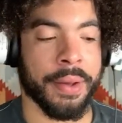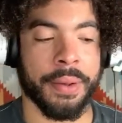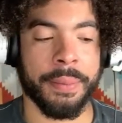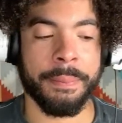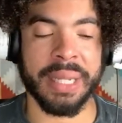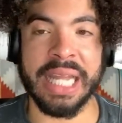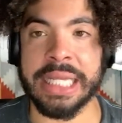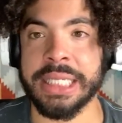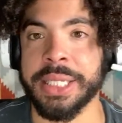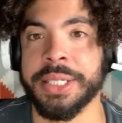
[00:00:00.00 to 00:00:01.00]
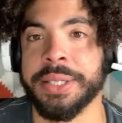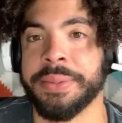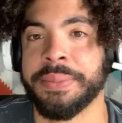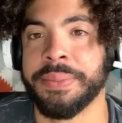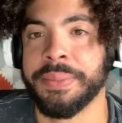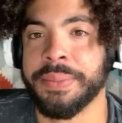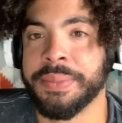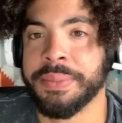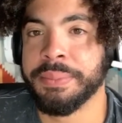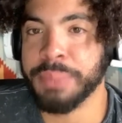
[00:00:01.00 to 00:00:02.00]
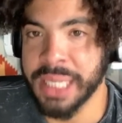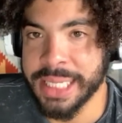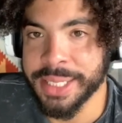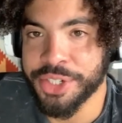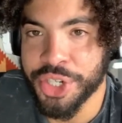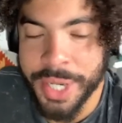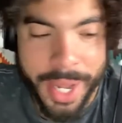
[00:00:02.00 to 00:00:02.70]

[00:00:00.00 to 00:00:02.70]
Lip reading: Blessed Janae,